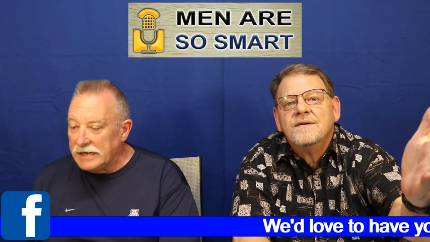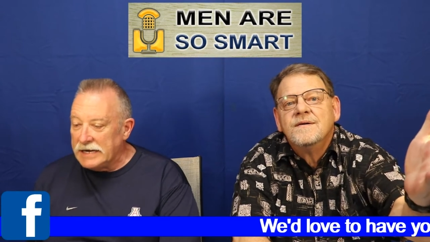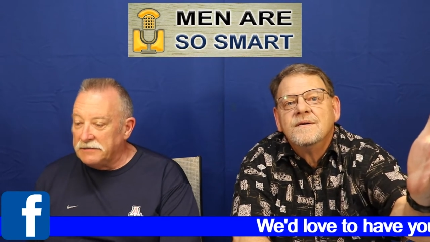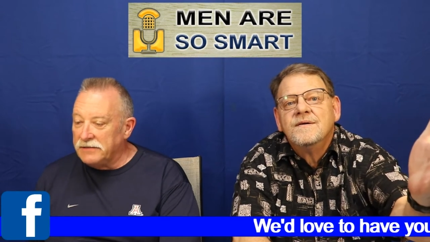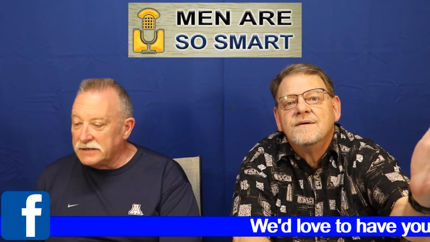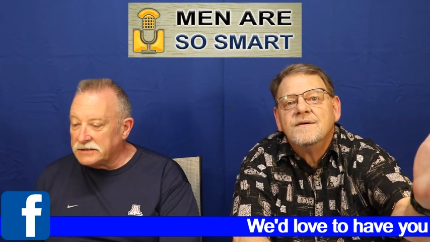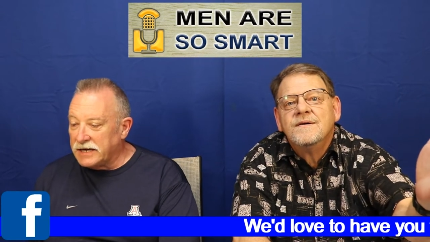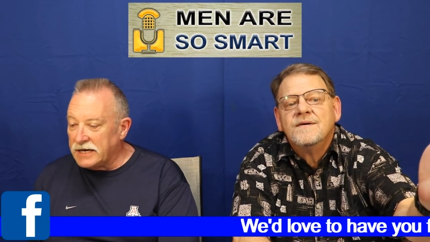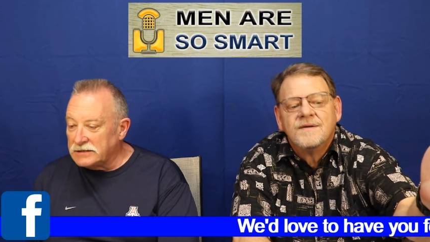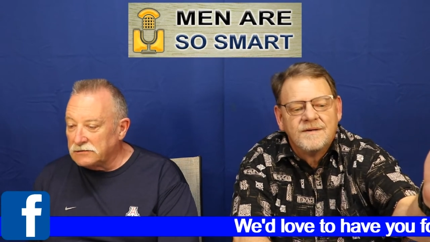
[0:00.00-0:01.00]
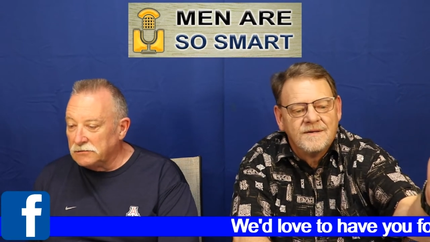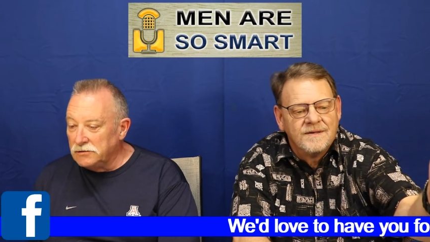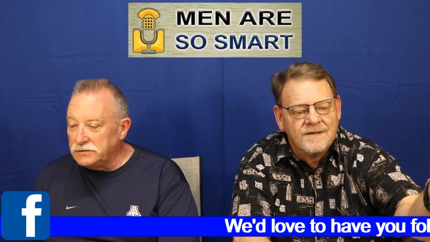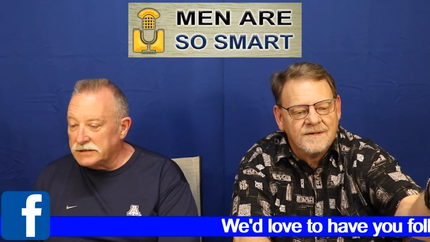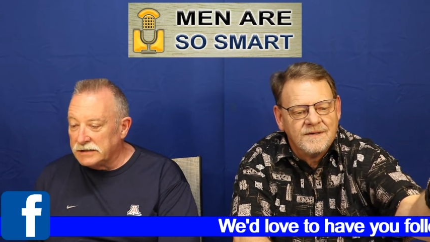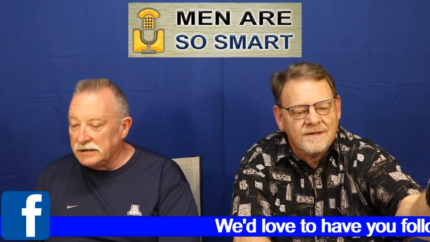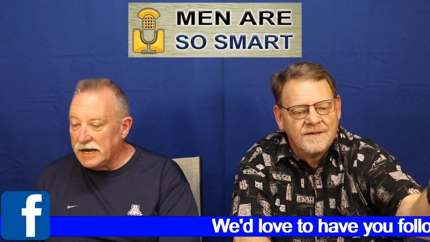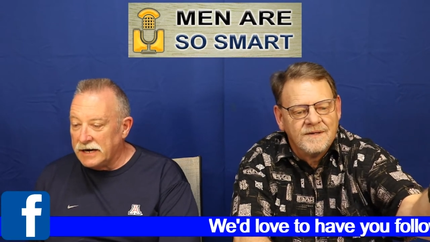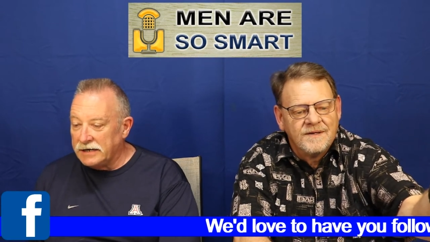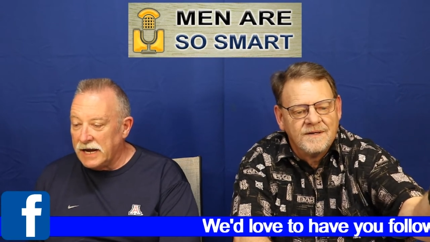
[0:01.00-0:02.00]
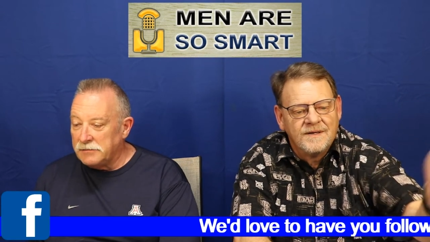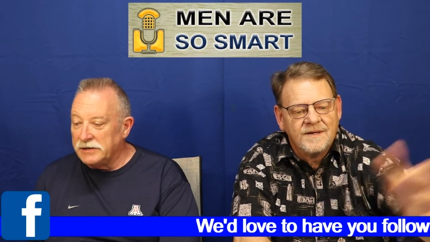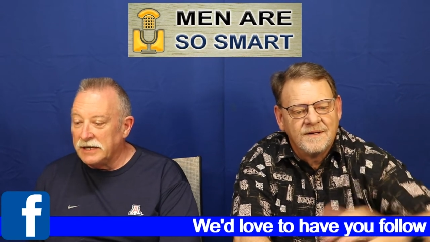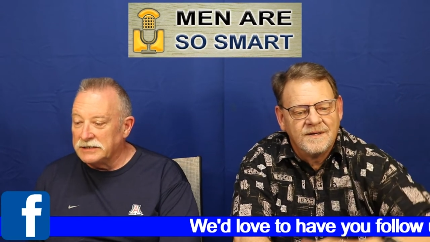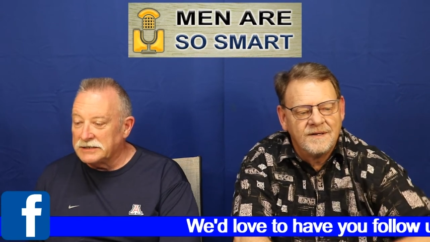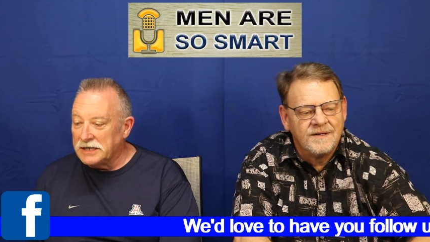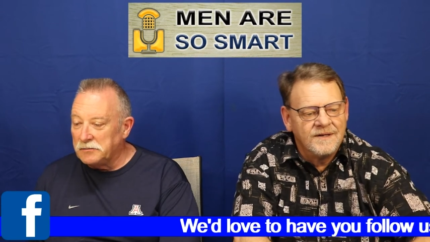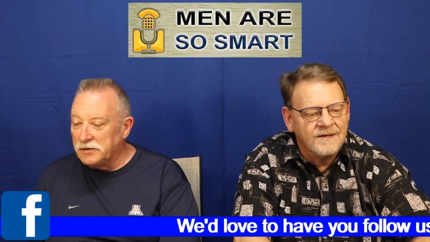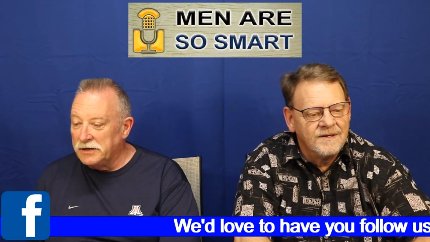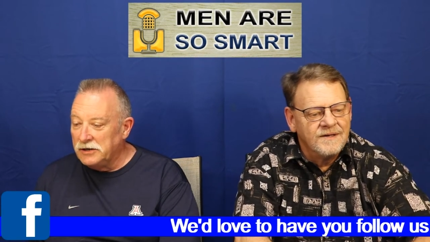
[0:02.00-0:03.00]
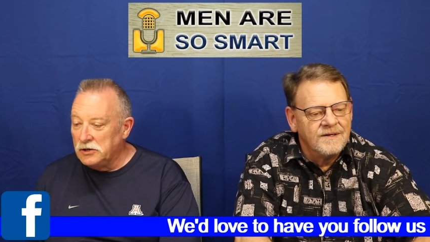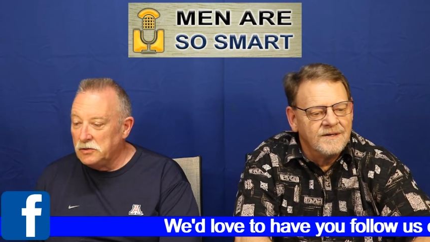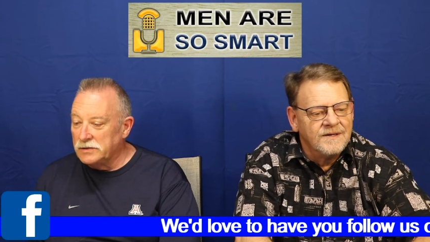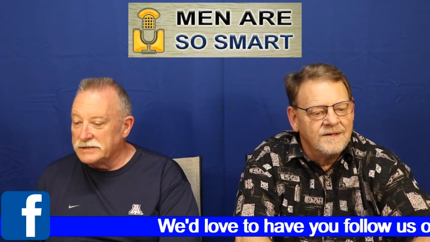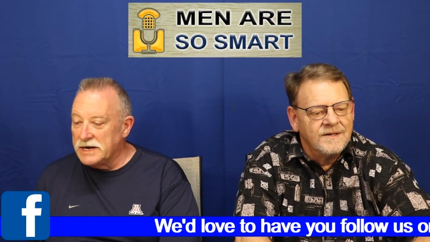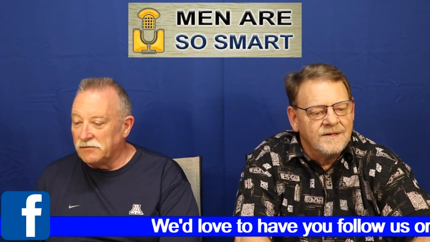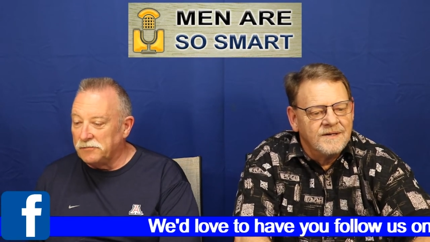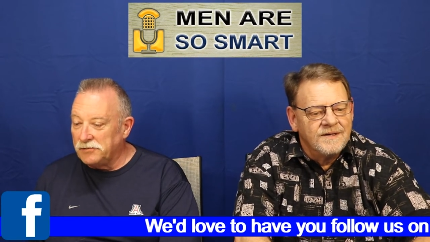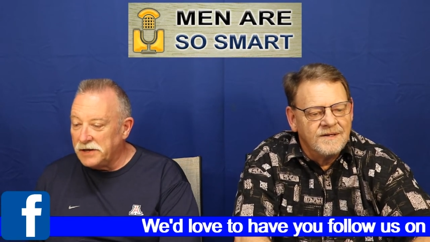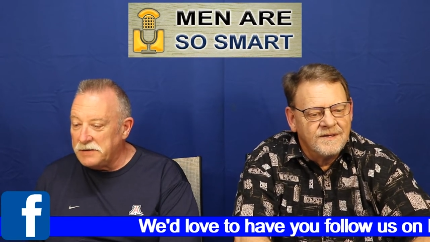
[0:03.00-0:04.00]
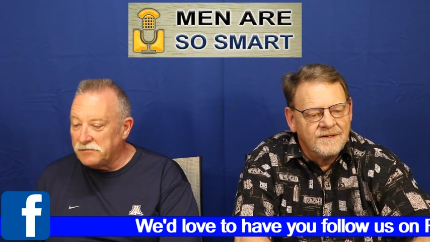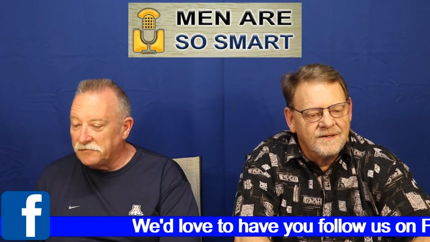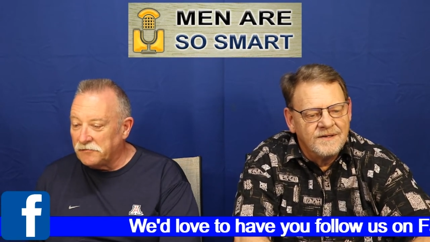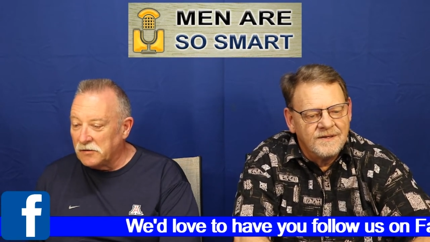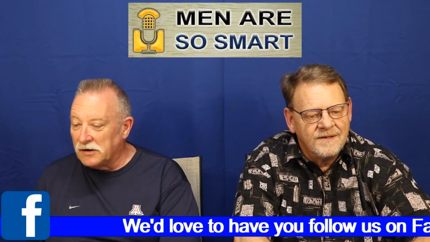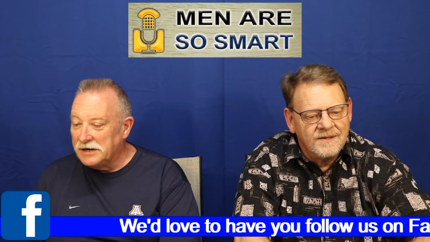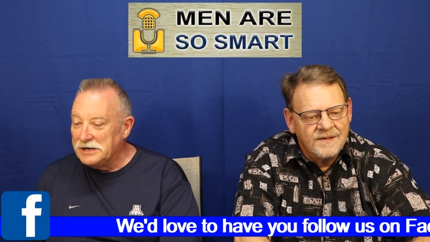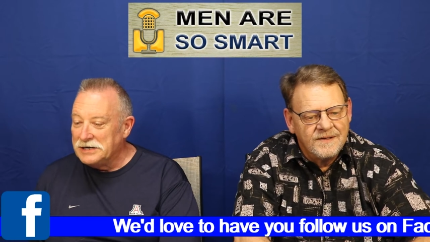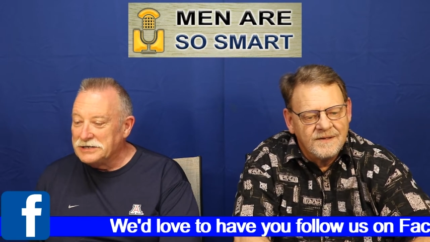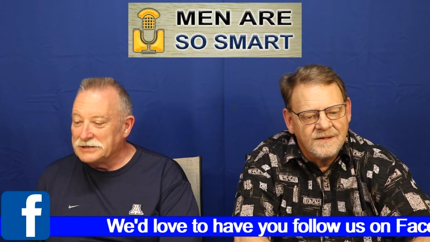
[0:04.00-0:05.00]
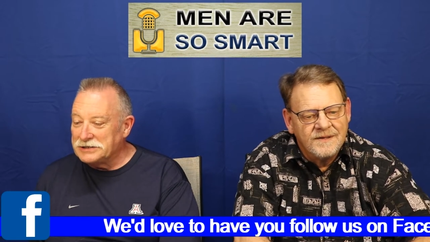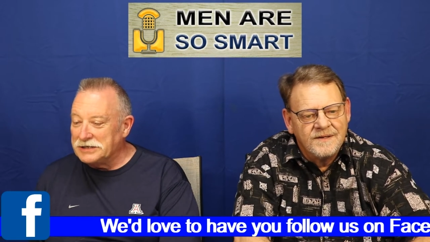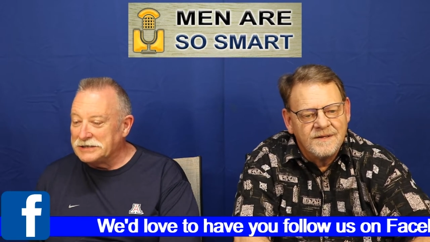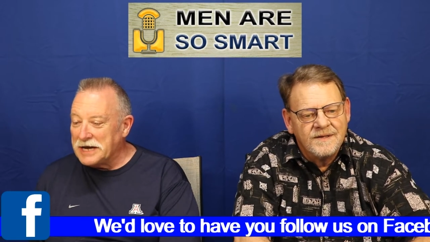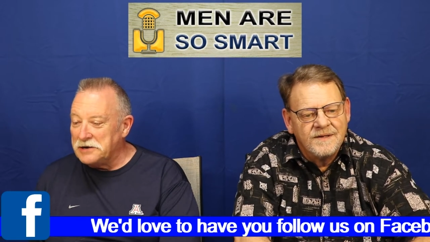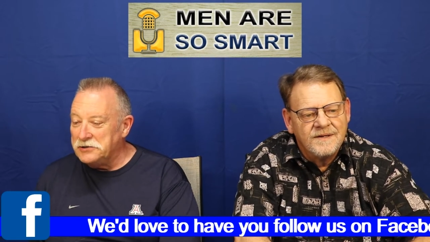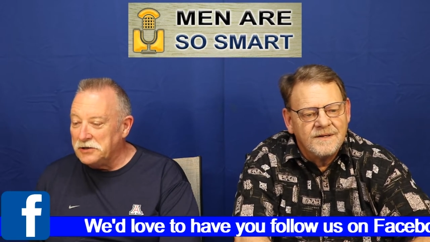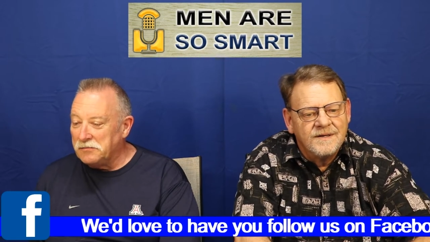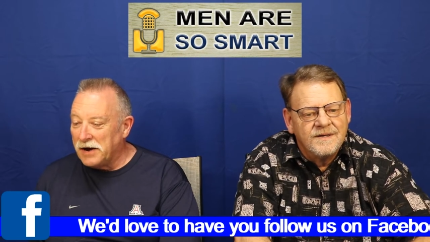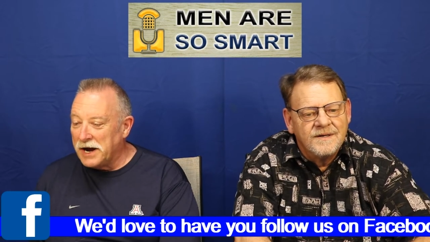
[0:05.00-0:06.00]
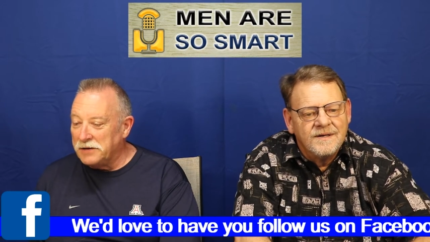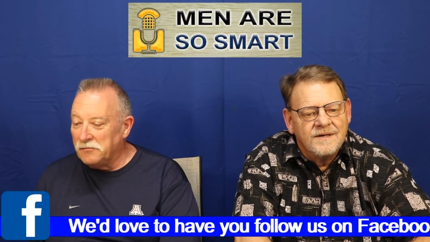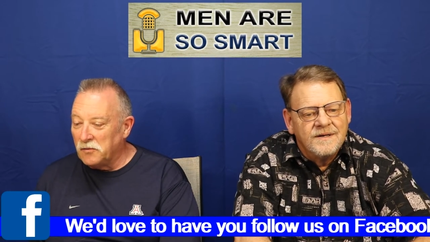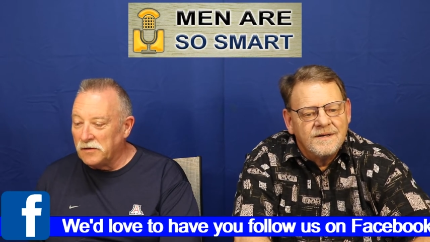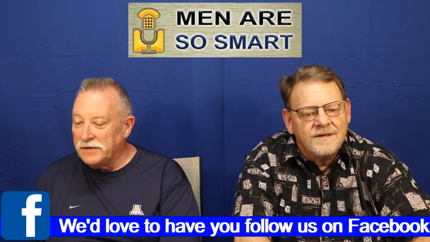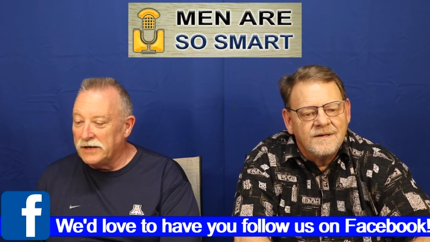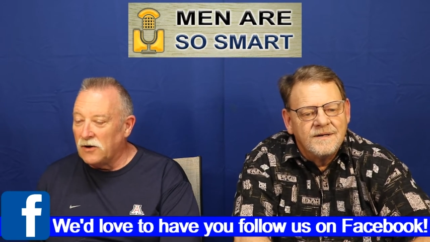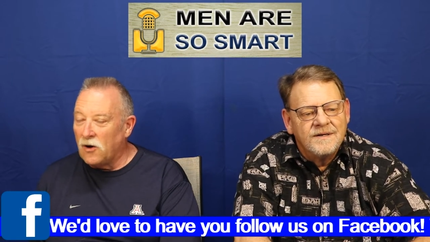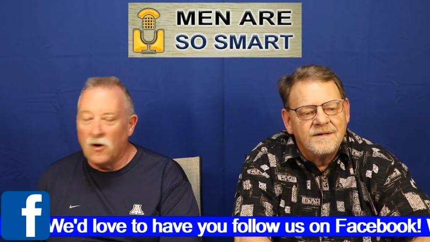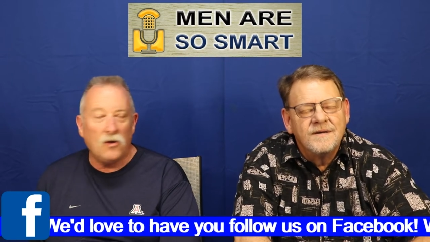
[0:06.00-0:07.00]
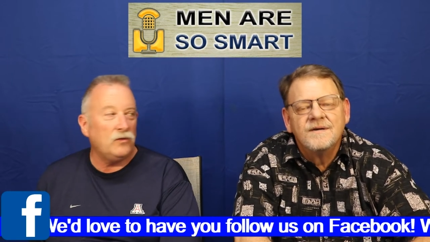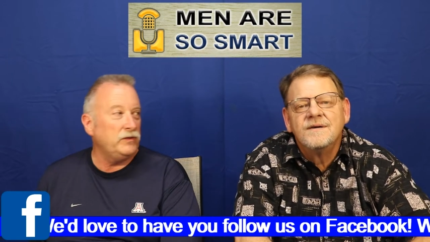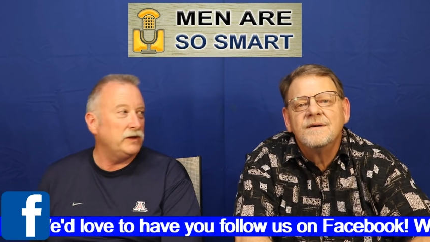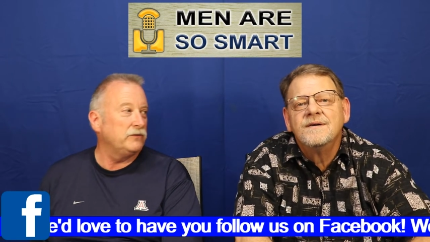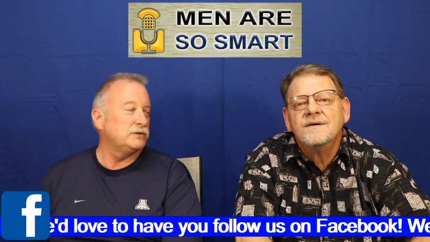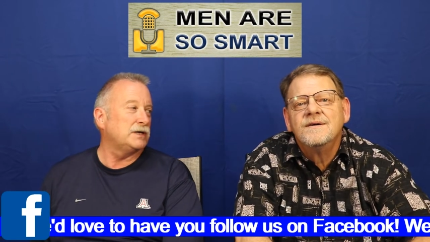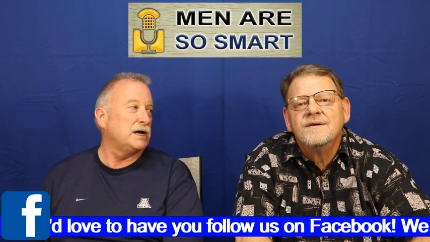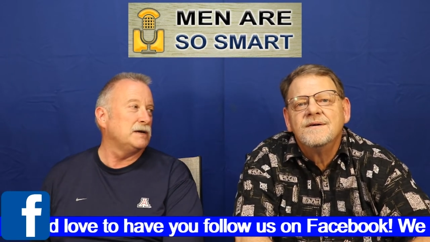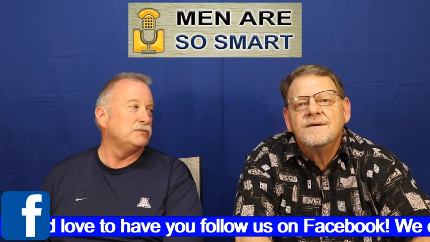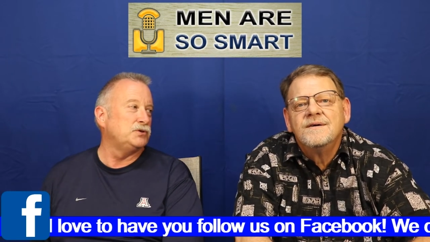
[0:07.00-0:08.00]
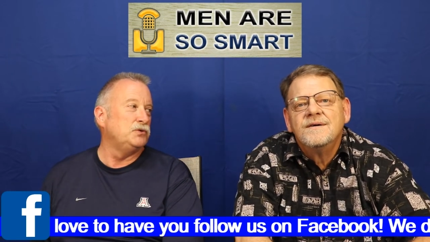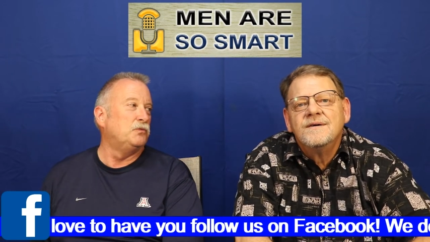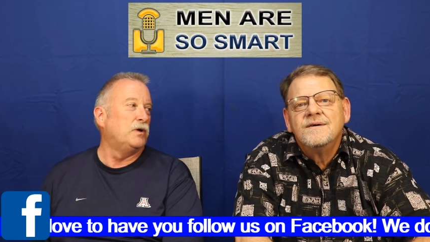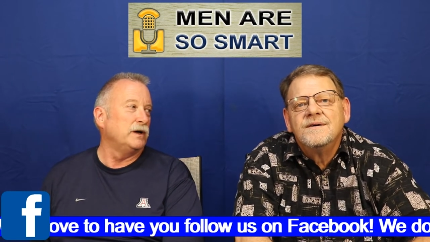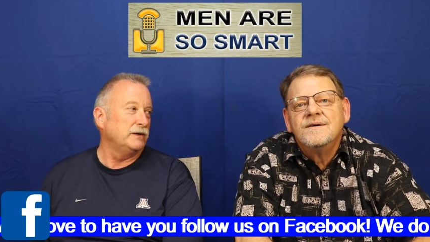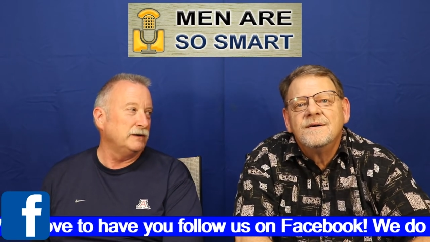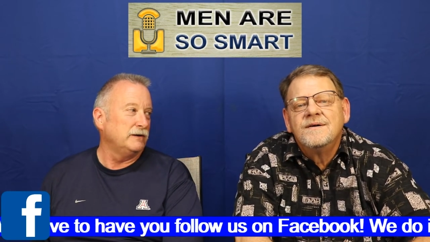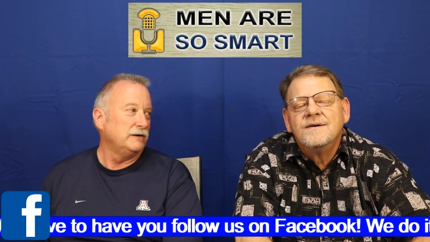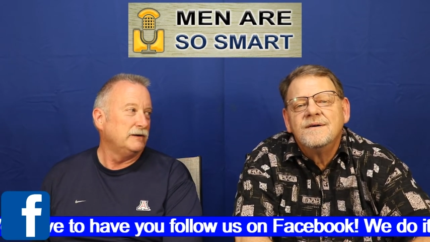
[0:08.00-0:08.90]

Speaker 1: In this case, losing at a game against someone who has never played before sticks out in your mind more than all the other times you won.